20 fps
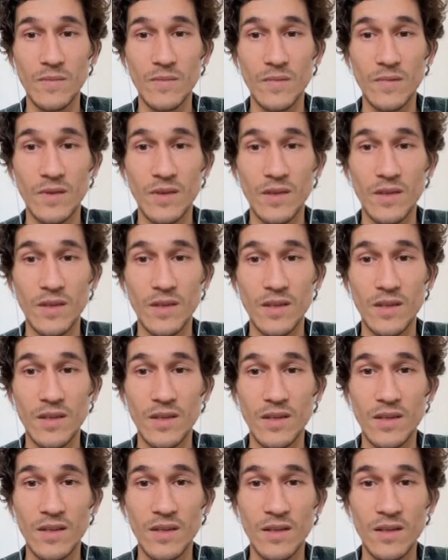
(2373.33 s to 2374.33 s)

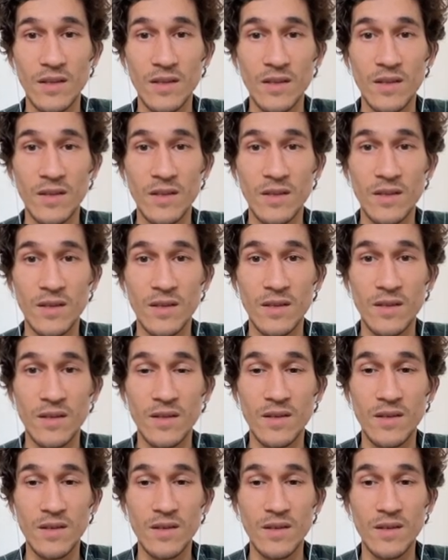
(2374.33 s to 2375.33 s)

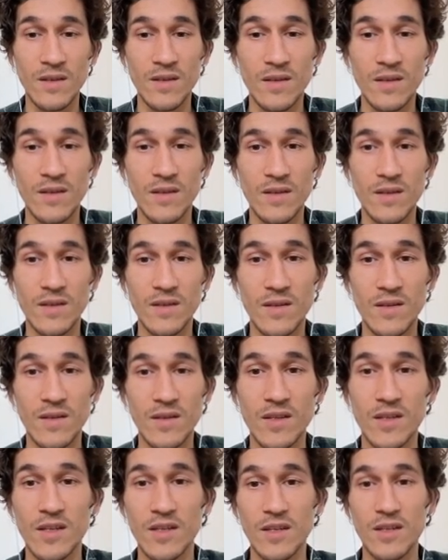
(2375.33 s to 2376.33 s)
(silence)